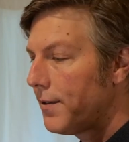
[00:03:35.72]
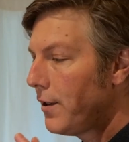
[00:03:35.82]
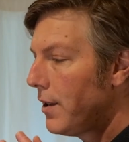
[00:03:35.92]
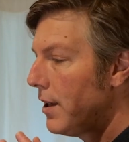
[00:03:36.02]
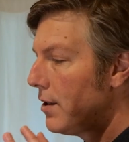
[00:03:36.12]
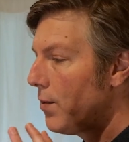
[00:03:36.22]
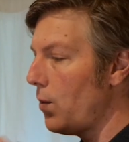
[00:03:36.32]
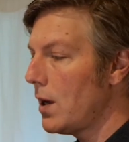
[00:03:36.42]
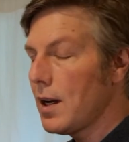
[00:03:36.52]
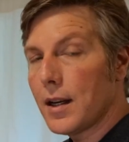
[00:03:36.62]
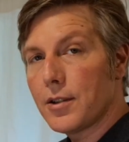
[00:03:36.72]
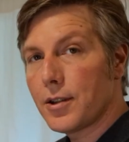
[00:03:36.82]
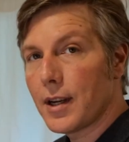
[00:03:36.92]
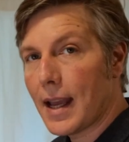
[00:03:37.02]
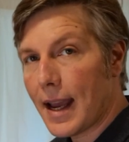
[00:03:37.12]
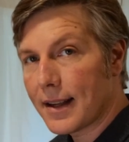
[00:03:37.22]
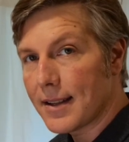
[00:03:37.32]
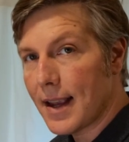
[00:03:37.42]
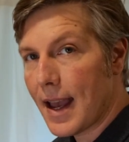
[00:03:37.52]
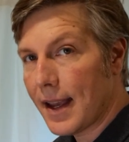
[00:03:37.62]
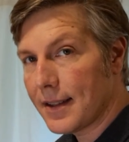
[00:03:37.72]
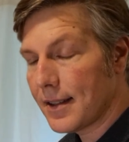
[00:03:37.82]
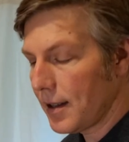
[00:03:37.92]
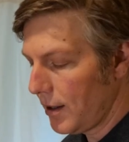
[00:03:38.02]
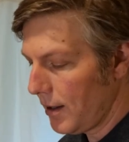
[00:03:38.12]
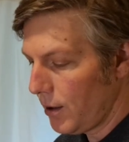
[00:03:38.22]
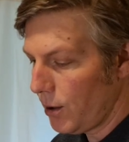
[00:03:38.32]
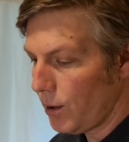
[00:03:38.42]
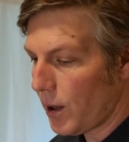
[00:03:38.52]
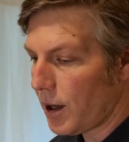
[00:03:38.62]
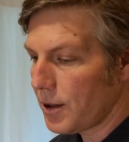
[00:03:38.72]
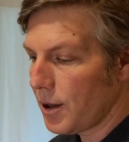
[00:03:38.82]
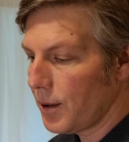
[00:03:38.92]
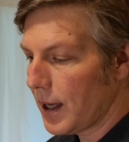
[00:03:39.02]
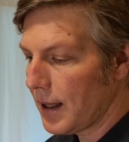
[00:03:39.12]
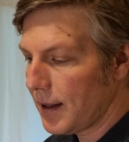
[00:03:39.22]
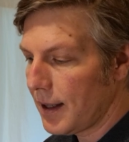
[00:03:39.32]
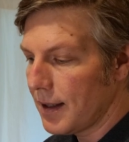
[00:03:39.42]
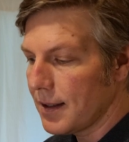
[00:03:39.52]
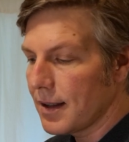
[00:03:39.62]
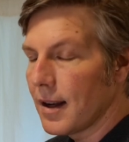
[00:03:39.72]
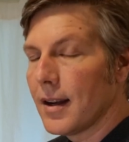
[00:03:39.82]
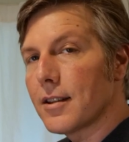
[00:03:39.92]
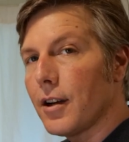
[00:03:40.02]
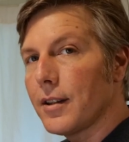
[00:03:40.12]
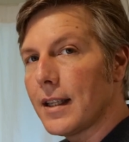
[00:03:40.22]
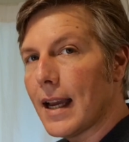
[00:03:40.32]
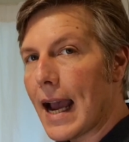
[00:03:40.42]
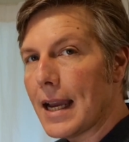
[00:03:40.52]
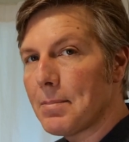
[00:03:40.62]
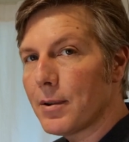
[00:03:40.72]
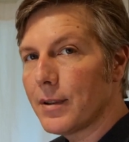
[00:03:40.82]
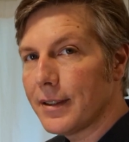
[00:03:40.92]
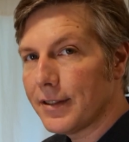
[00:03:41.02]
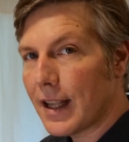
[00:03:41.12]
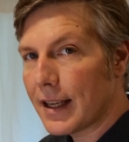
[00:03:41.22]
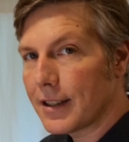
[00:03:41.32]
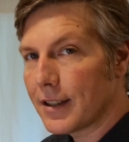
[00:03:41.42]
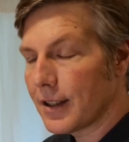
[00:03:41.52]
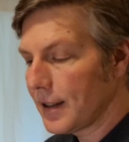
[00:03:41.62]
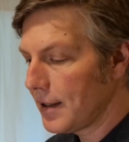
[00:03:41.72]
for this 100xs, you also get this, it's called the hyper reflector, and